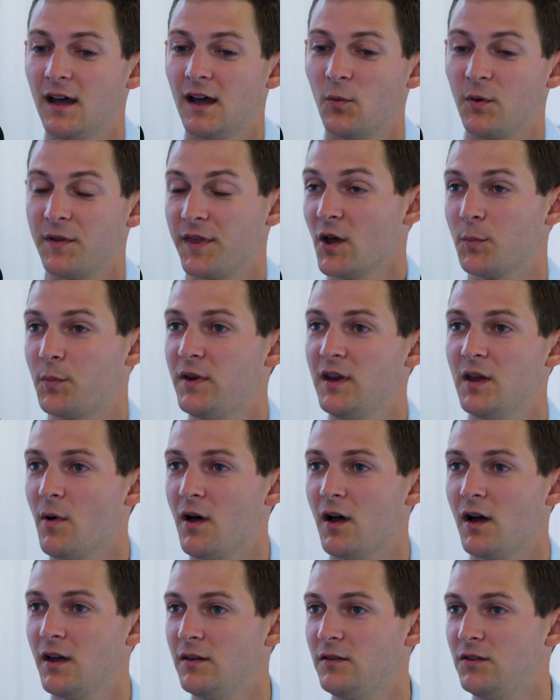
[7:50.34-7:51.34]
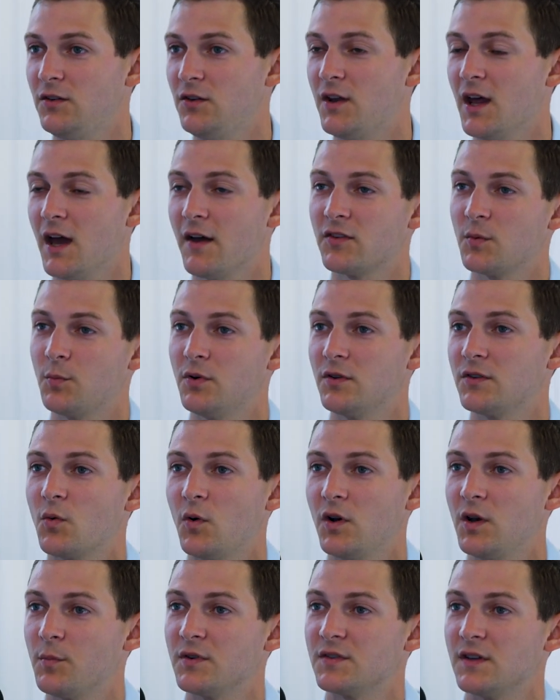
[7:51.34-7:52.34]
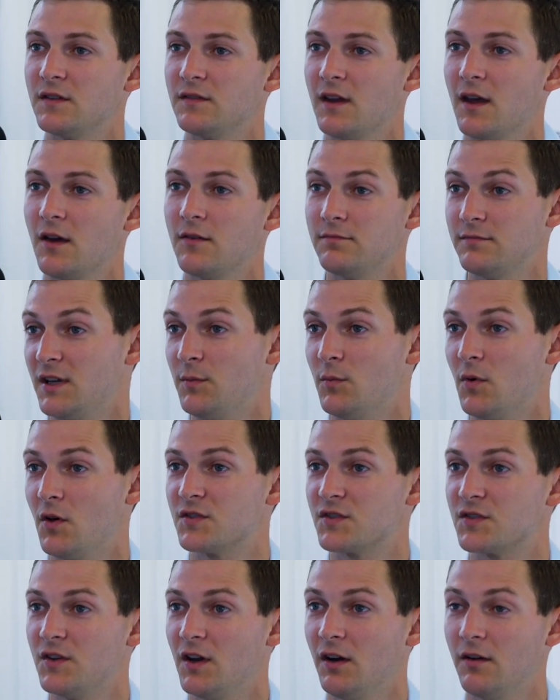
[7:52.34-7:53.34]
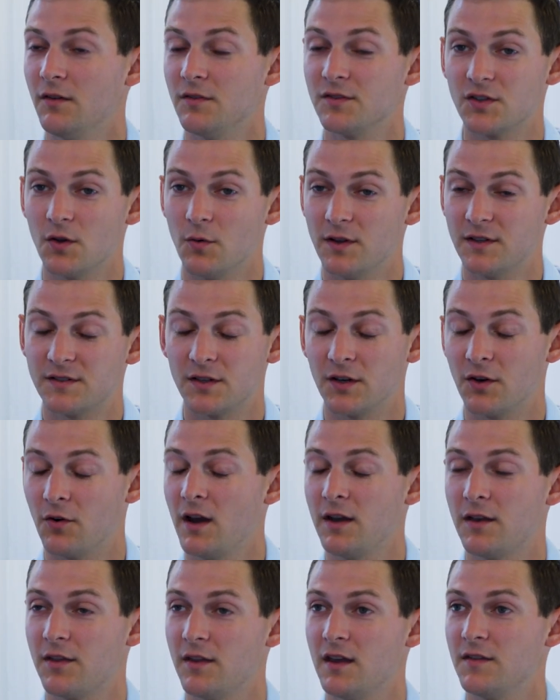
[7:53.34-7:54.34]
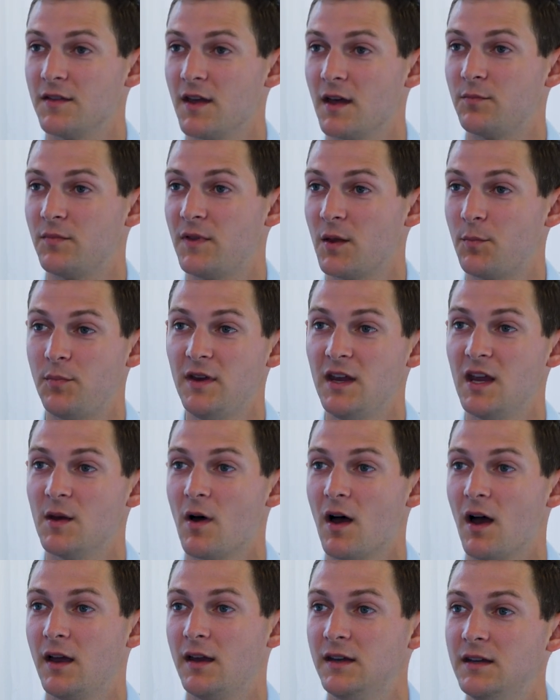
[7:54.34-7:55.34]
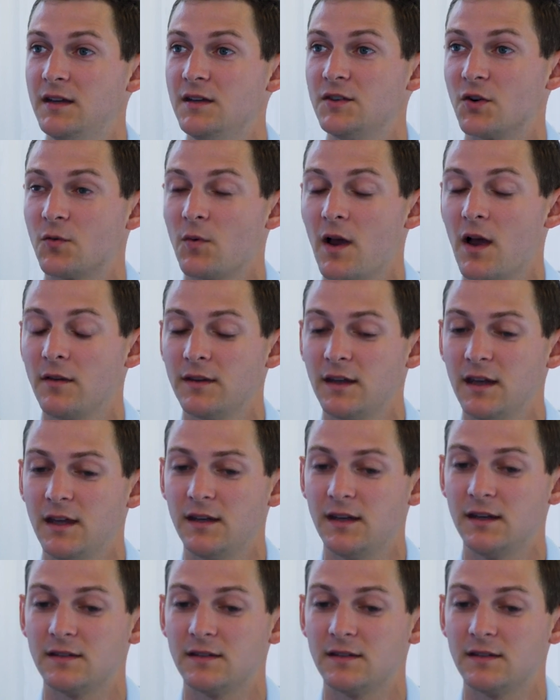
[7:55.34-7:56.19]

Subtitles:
without PMI, you'd have to put 20% down in most scenarios. So it's a great thing that PMI is around, and